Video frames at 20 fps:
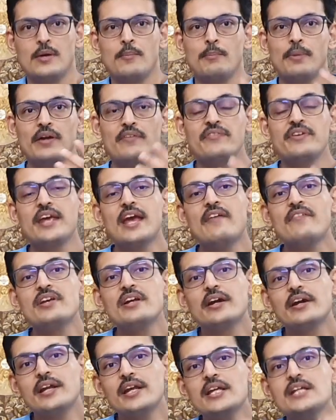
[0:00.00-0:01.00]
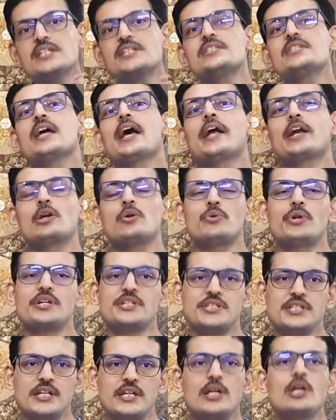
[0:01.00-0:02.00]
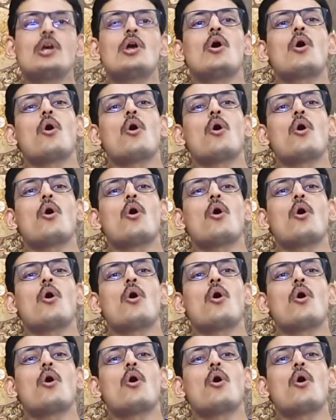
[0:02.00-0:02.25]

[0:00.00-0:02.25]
But we have increased the accuracy